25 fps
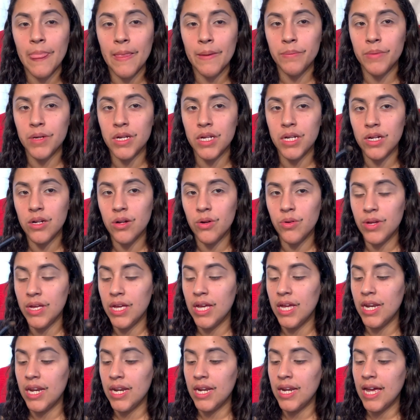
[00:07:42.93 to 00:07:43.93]
I'm gonna go
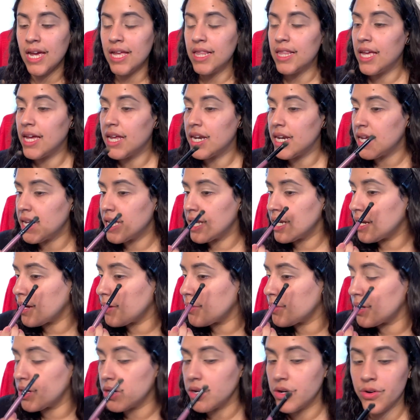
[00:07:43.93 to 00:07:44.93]
ahead and add that in
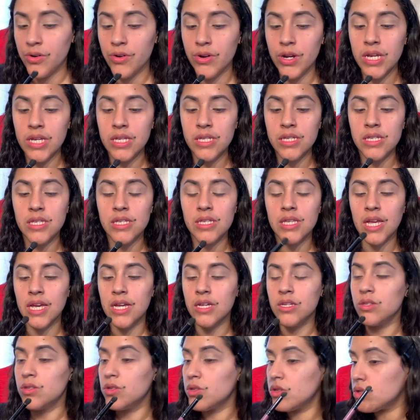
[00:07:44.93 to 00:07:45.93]
our crease
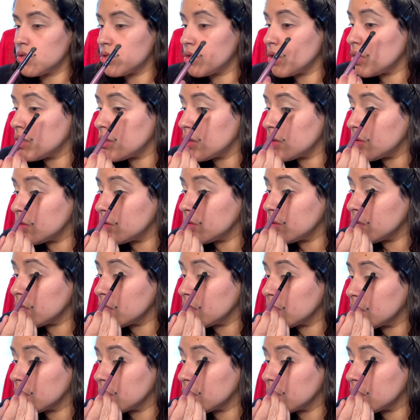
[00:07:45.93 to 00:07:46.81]
as so.